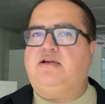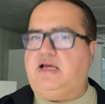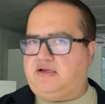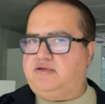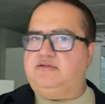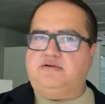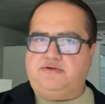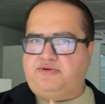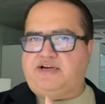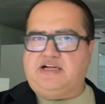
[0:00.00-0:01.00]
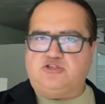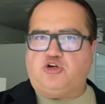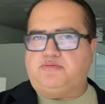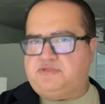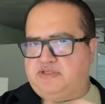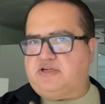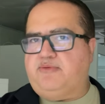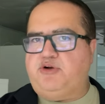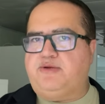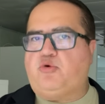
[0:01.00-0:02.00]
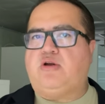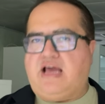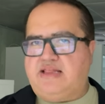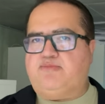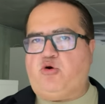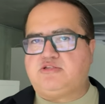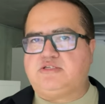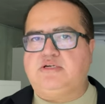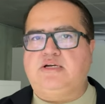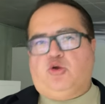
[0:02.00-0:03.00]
like the retail shops in the community mall and the mosque.